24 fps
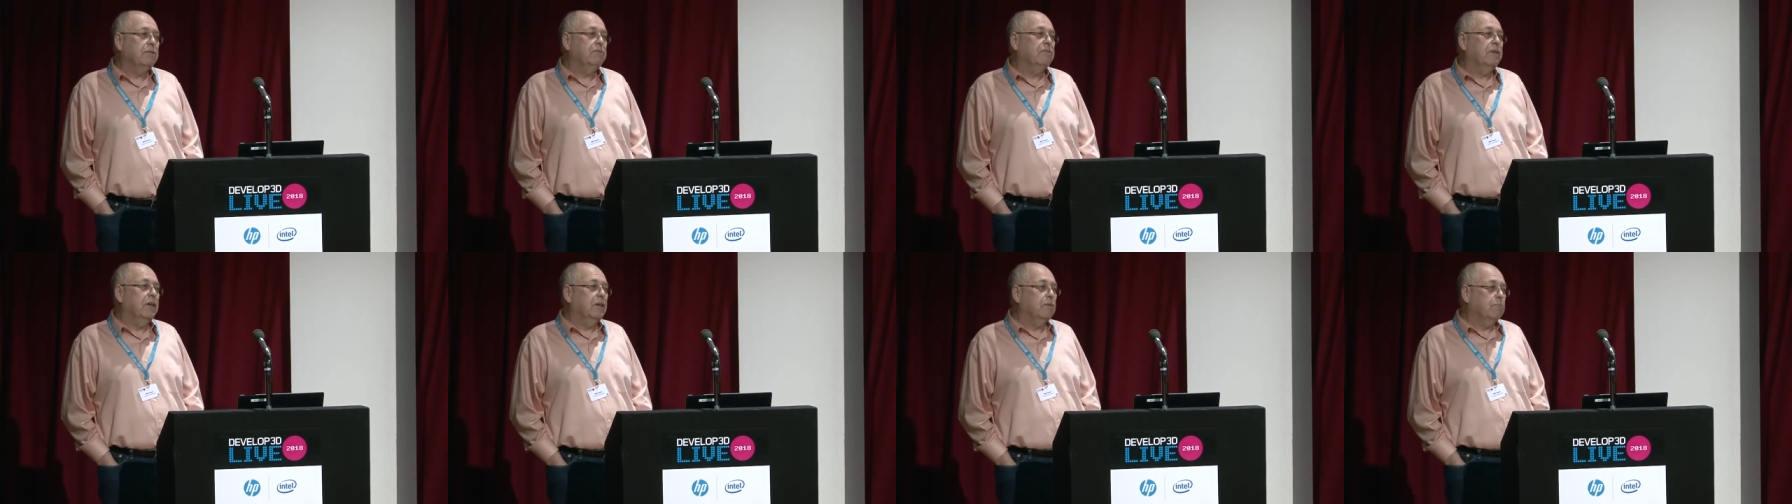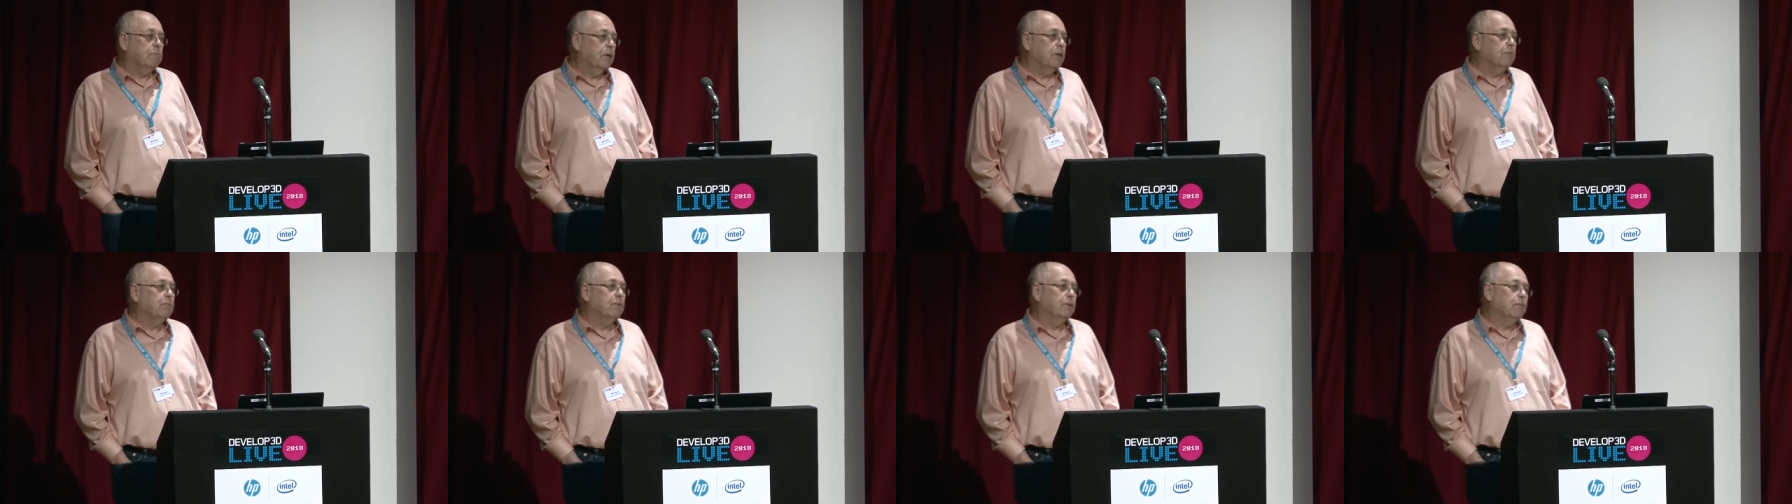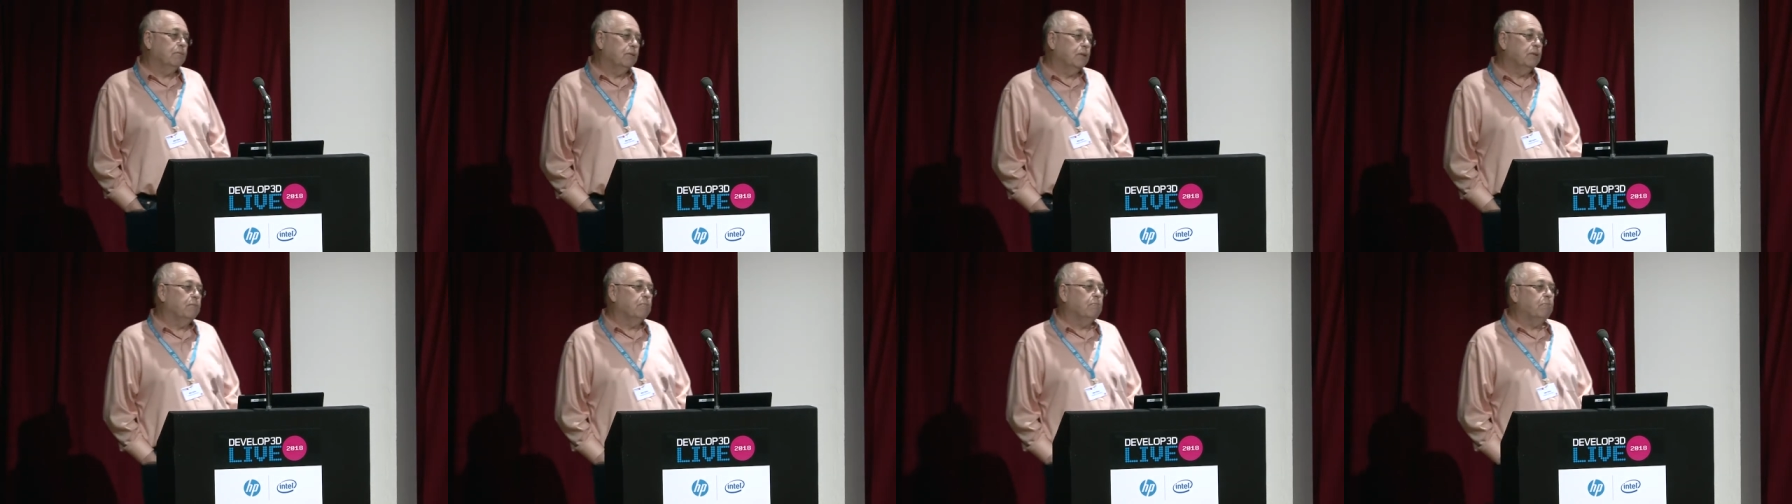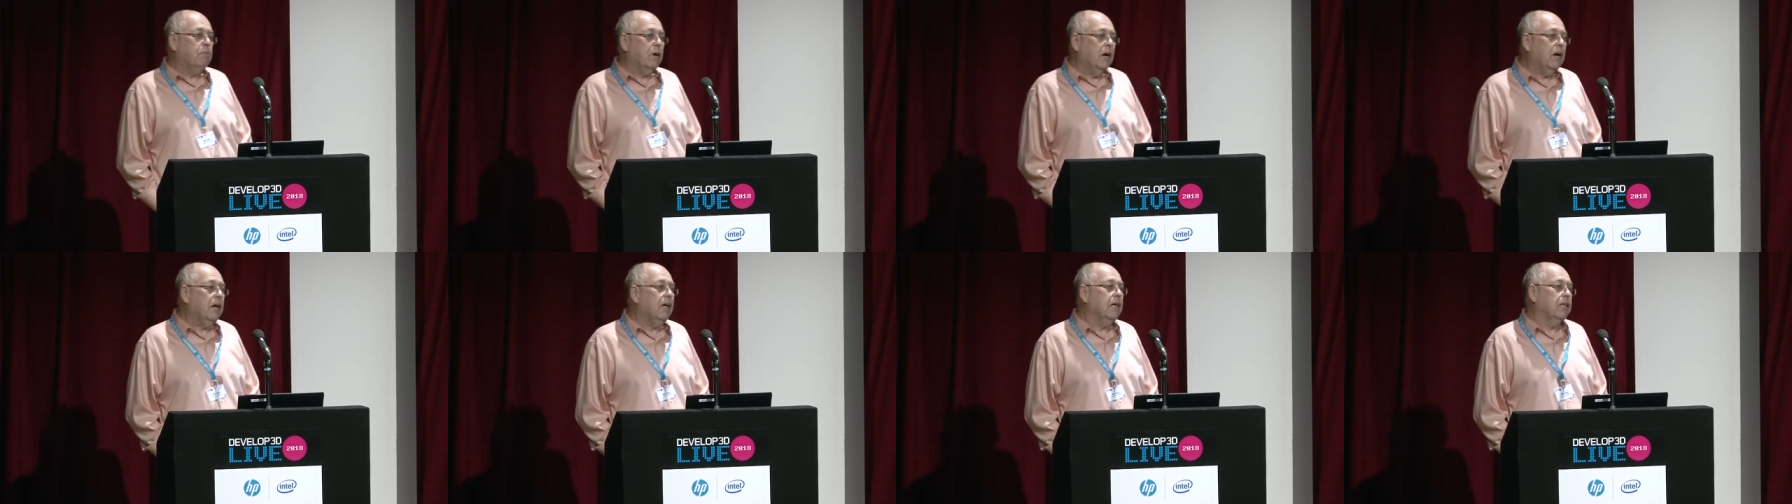found people wouldn't
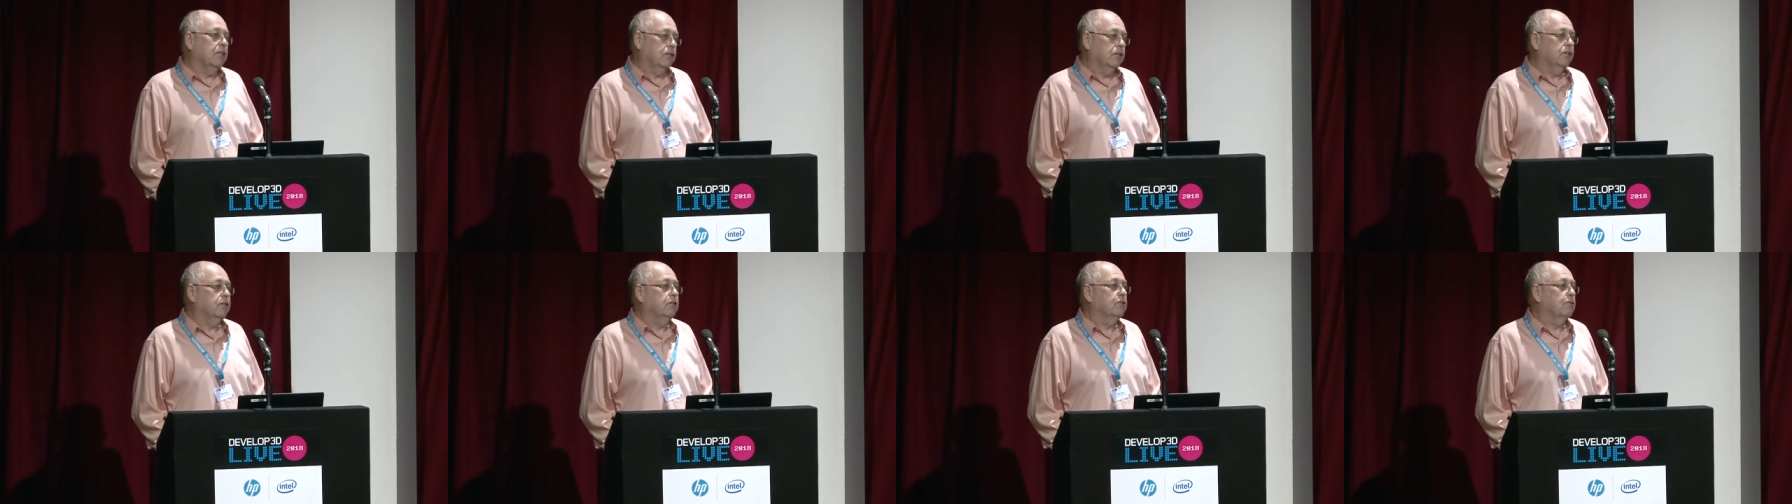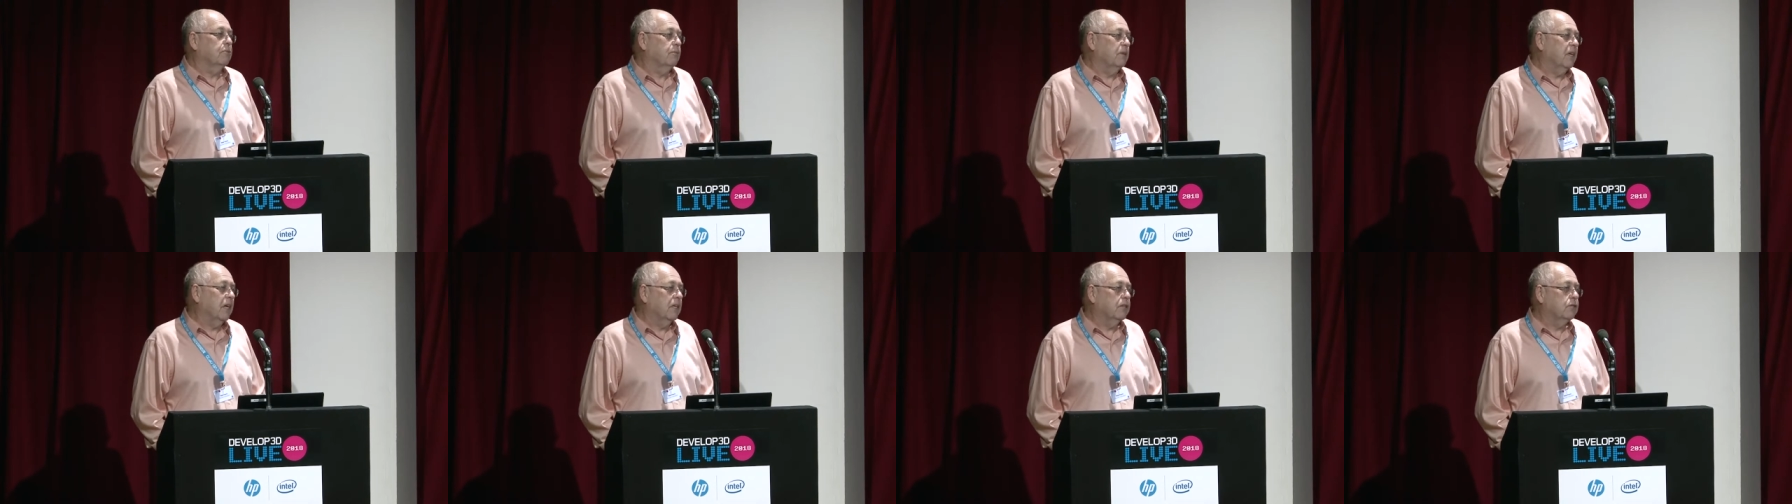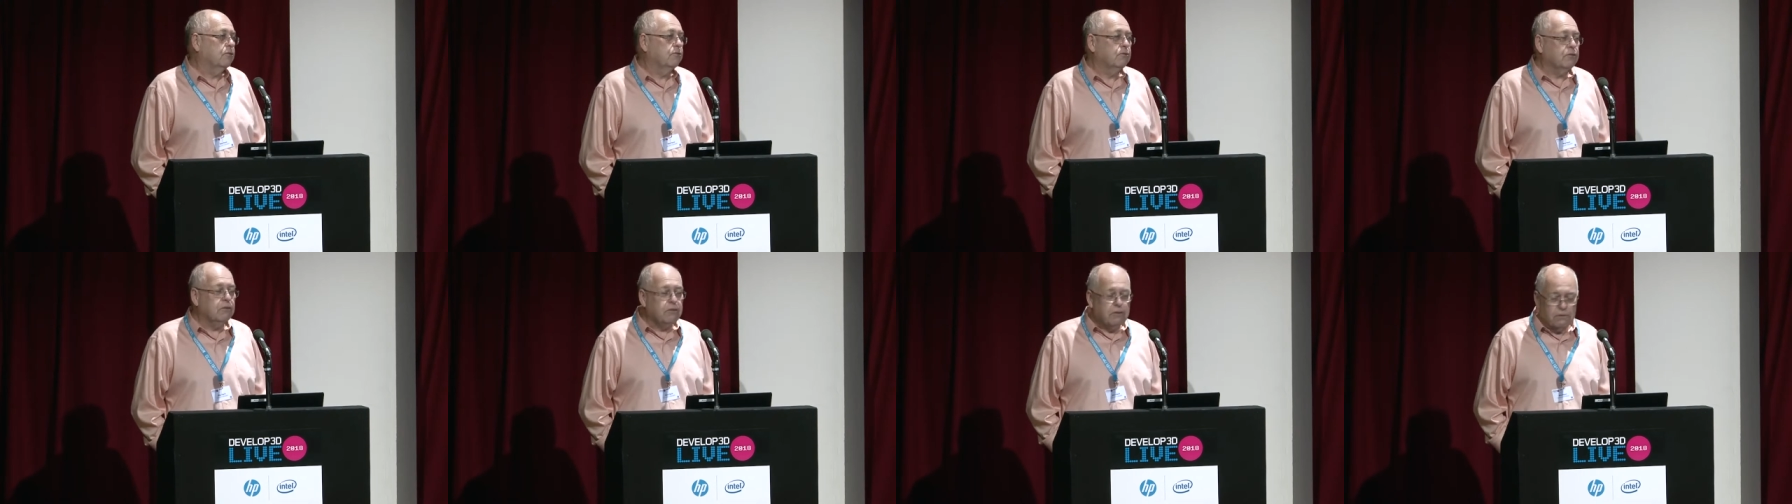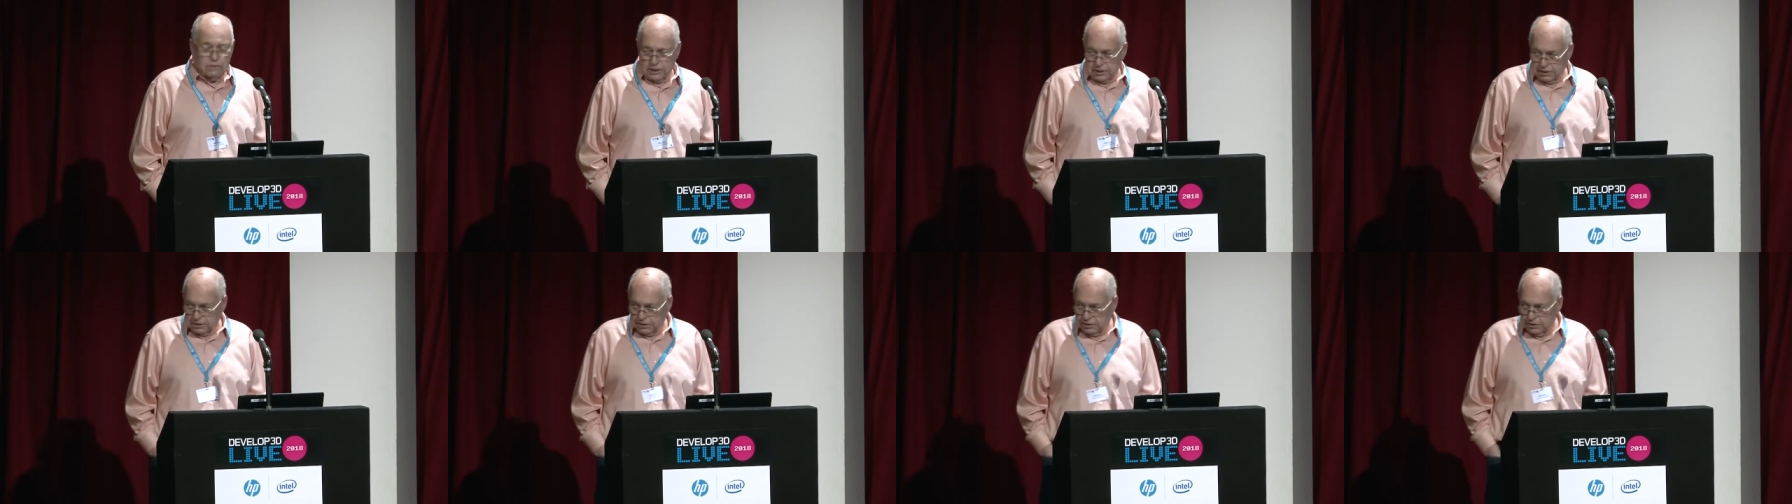buy it until we had
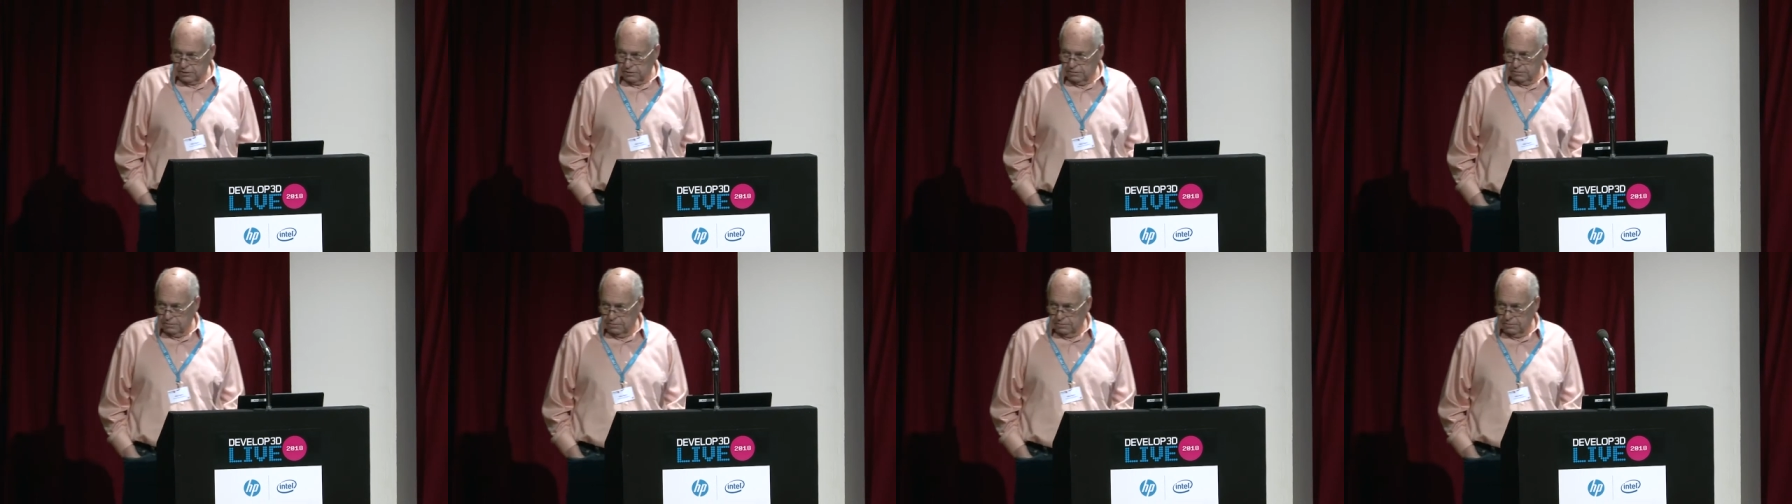drawings.